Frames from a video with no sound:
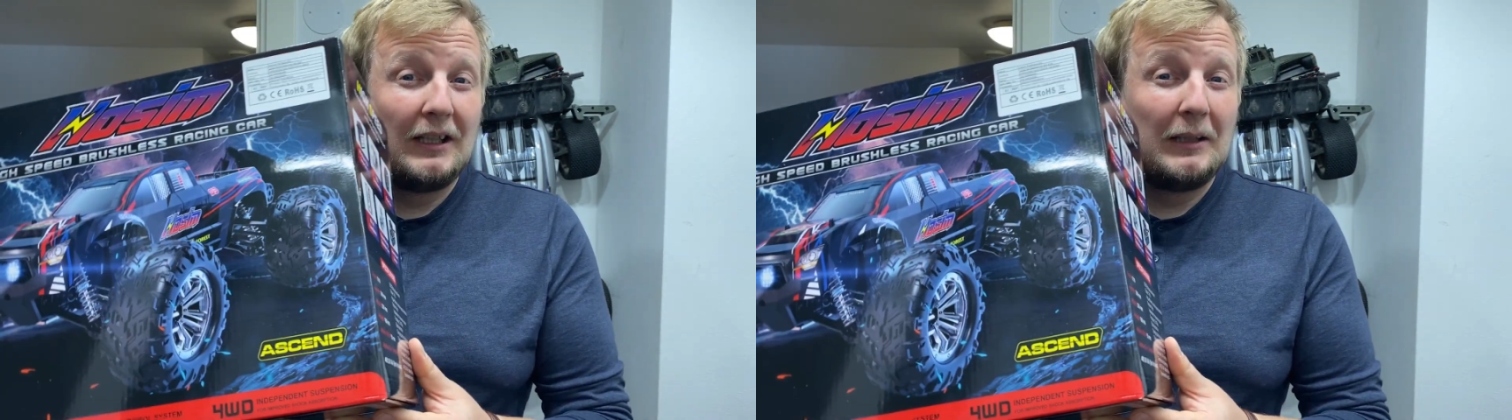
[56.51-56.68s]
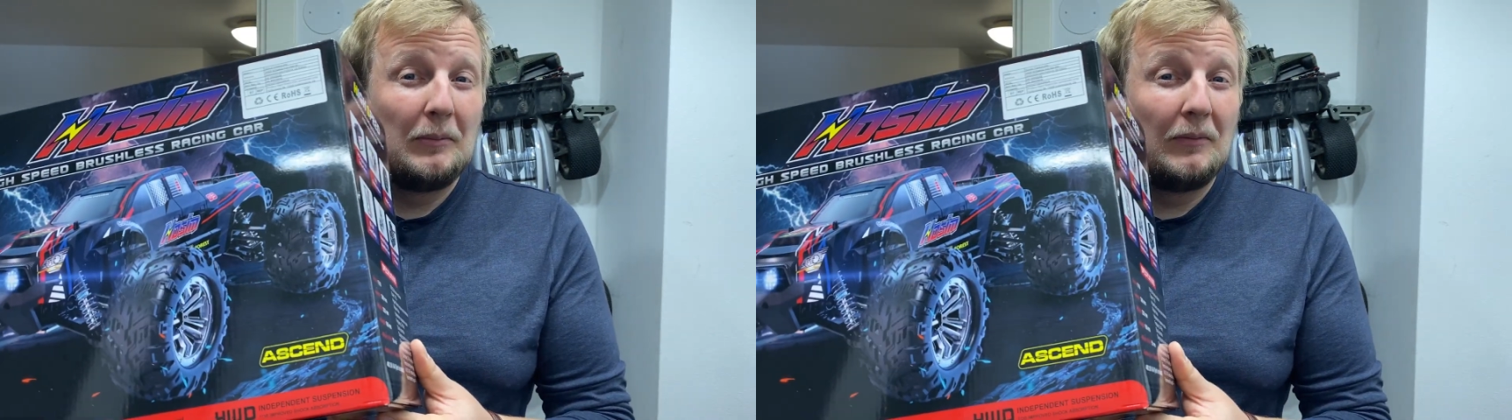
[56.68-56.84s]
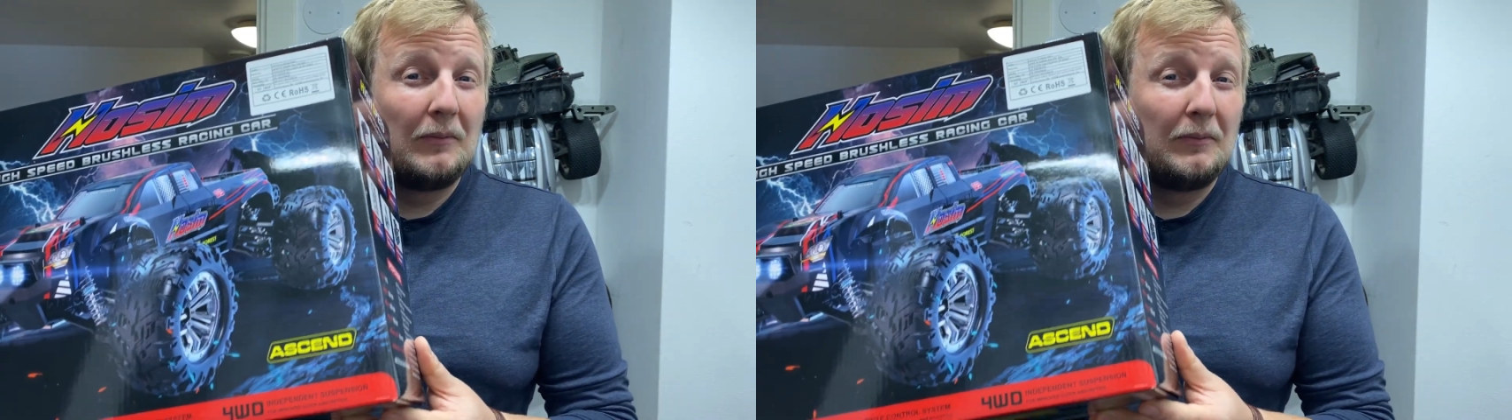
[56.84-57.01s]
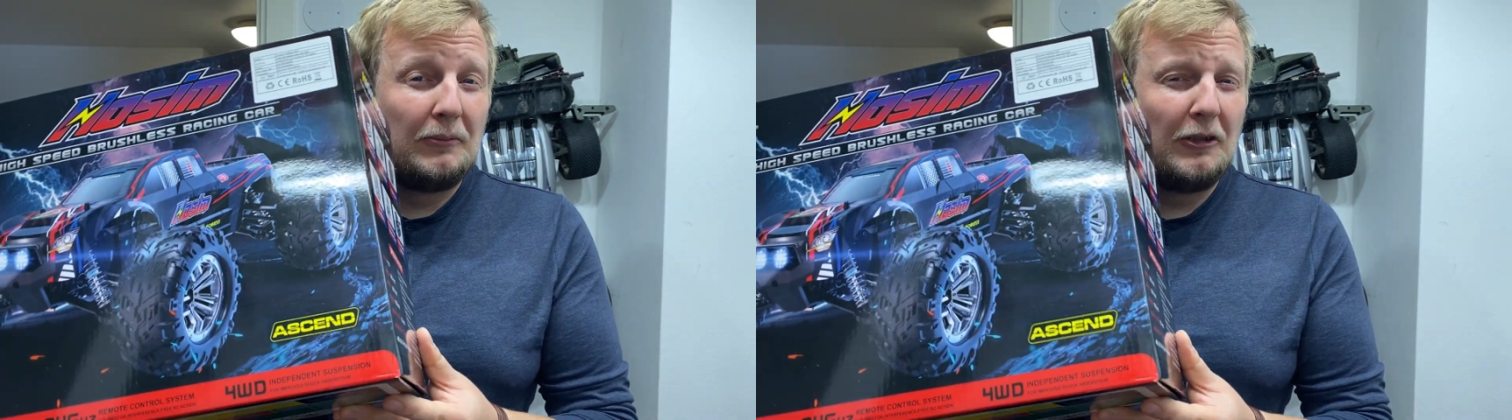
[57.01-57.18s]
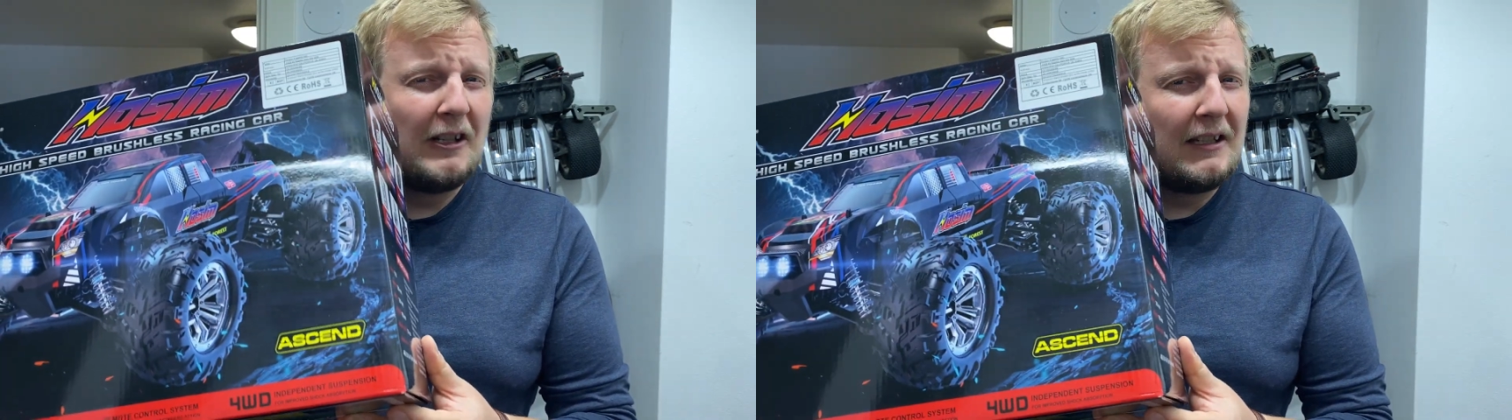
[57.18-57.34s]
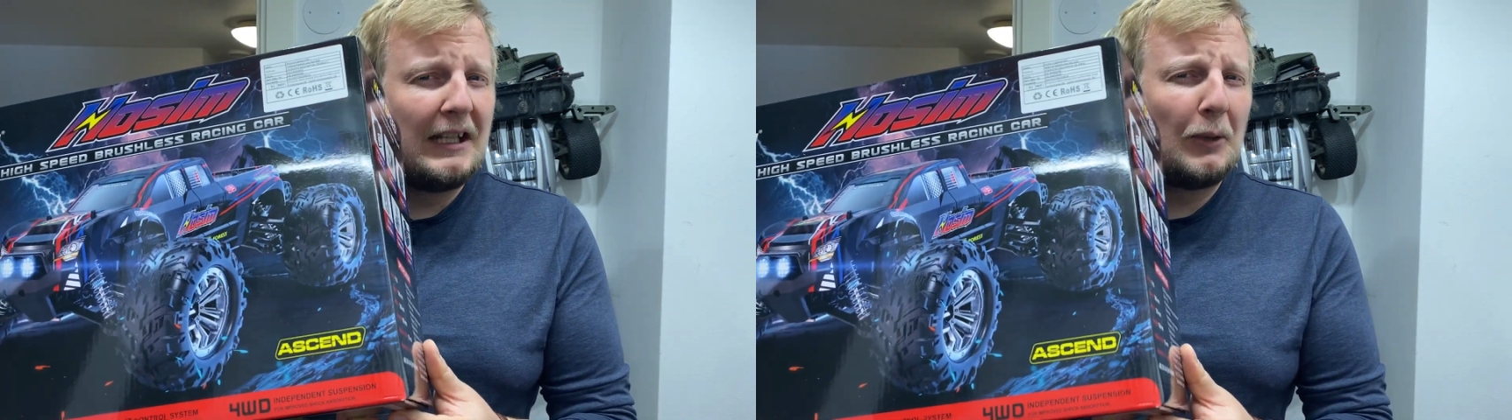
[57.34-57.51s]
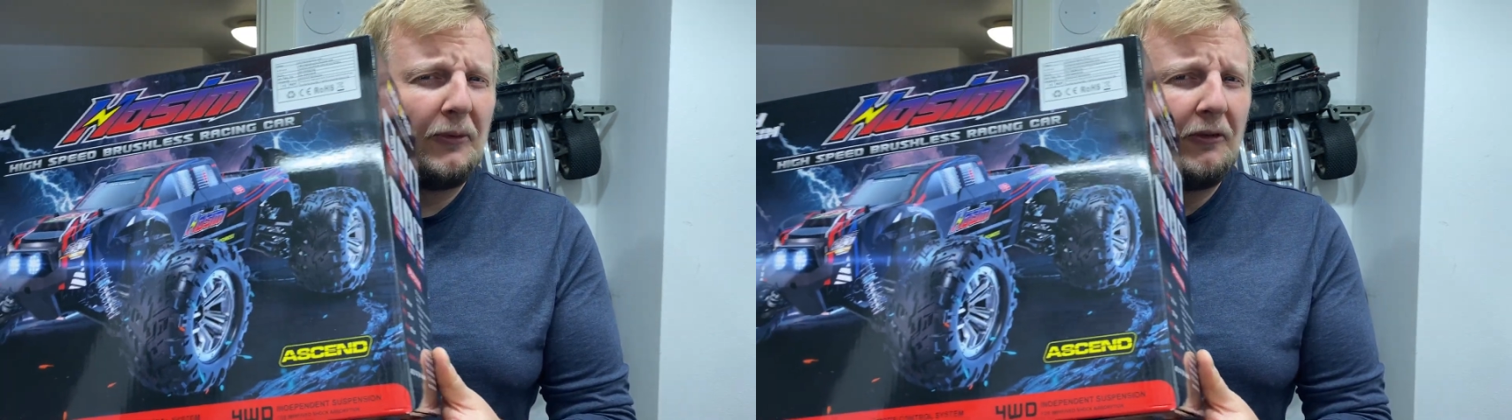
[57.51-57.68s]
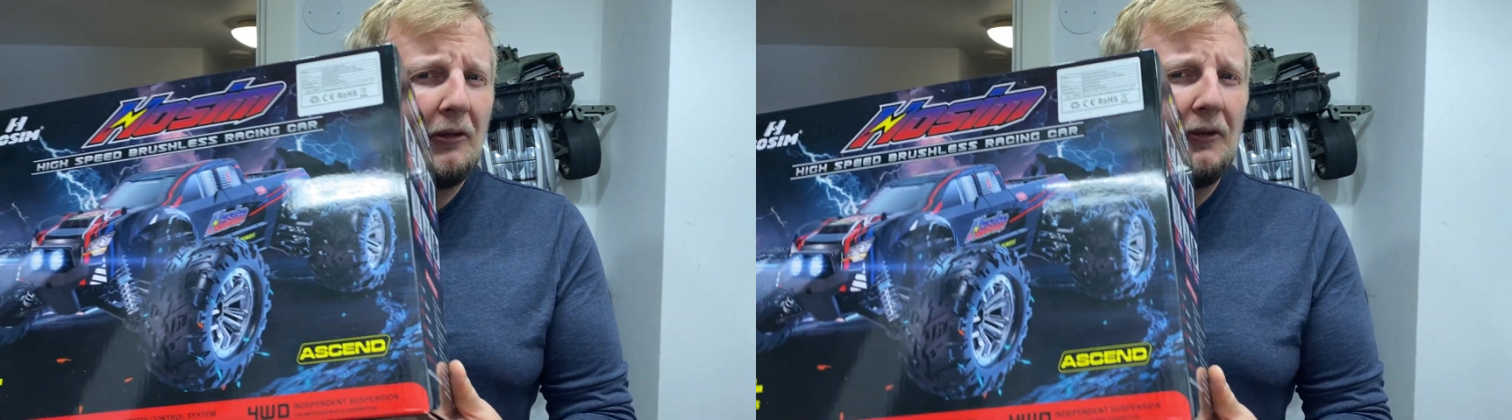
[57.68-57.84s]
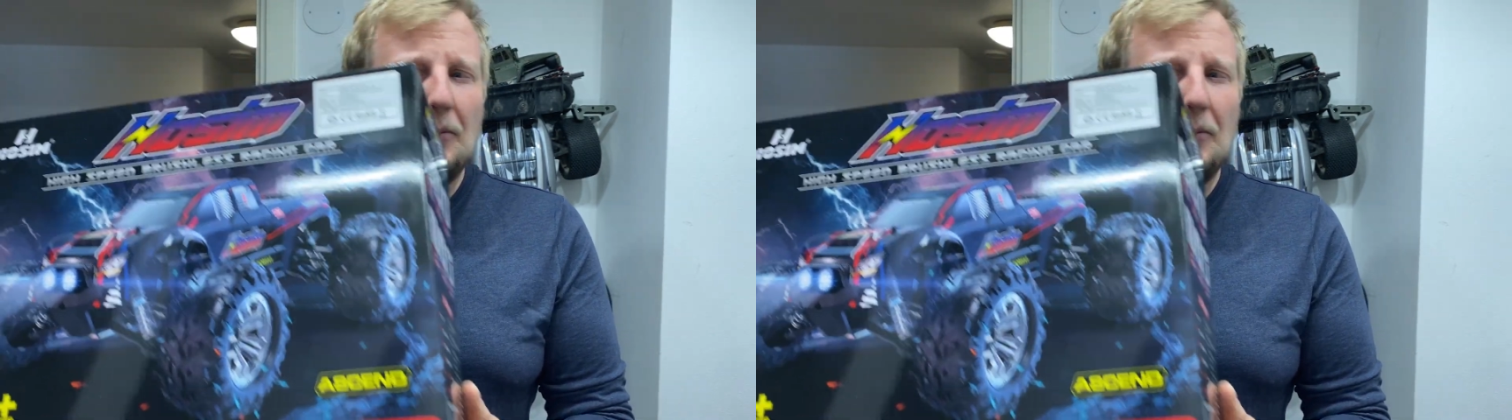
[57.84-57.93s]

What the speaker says: I'm pretty doubtful,